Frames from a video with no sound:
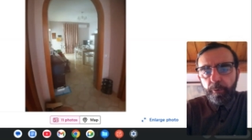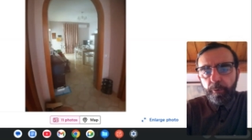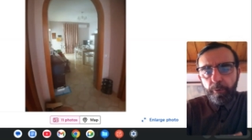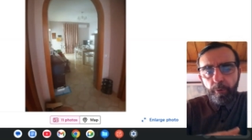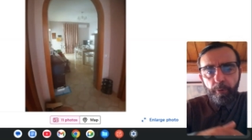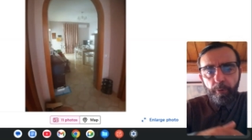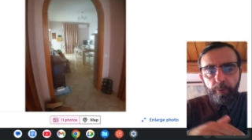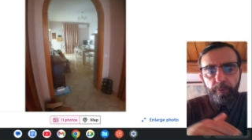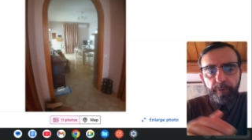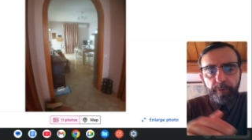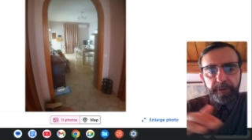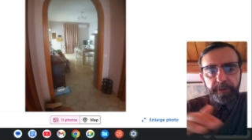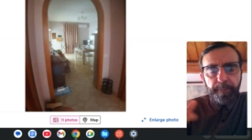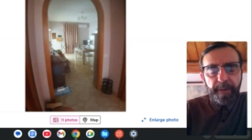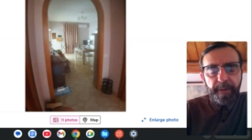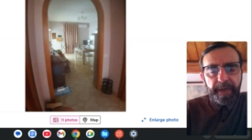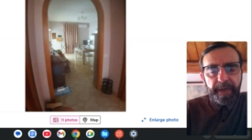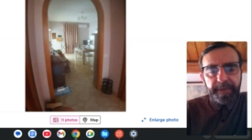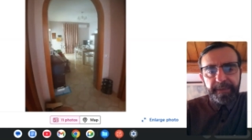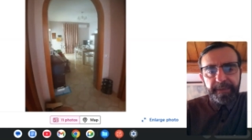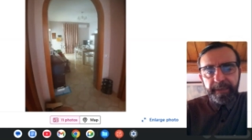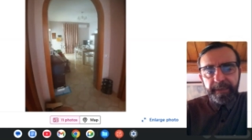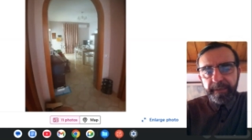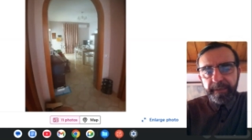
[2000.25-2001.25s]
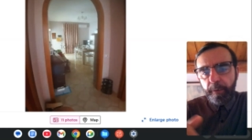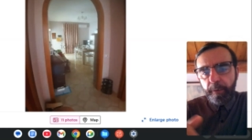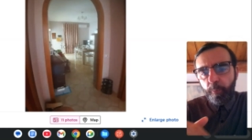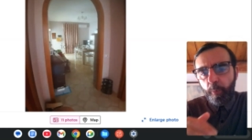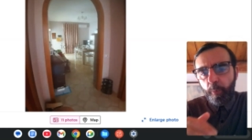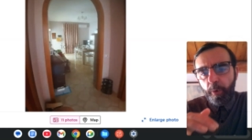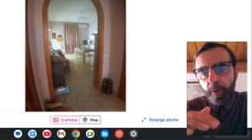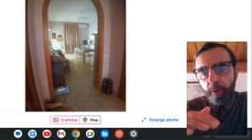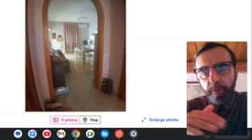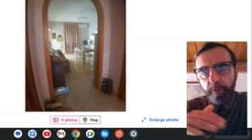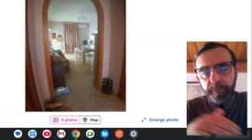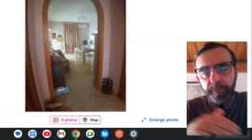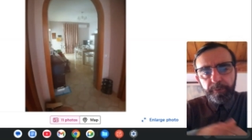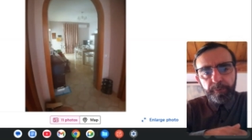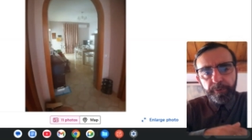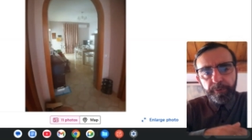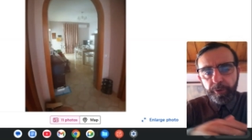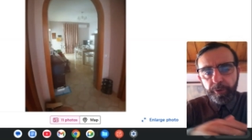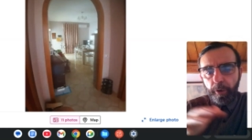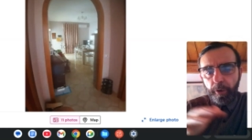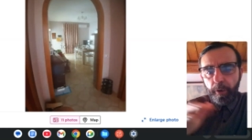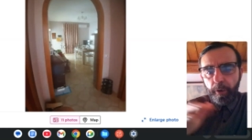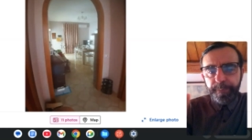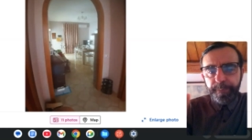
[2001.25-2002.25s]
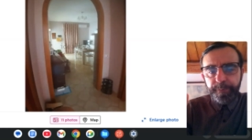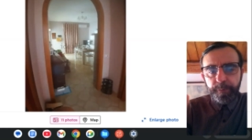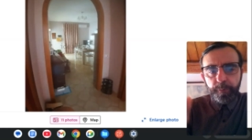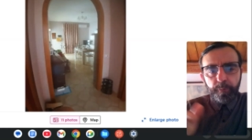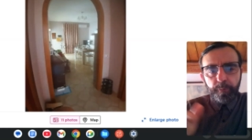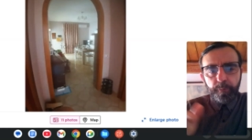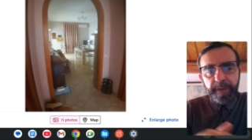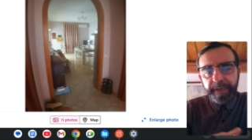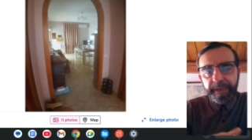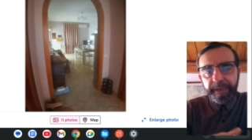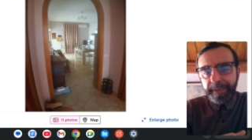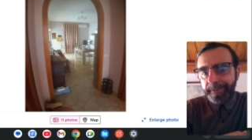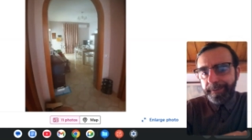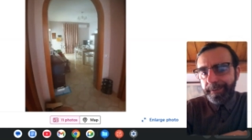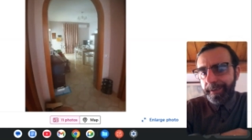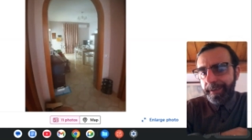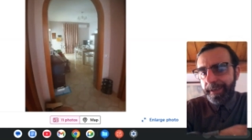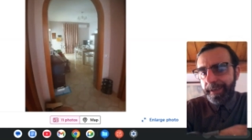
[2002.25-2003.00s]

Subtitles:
all the money that I want on top to make it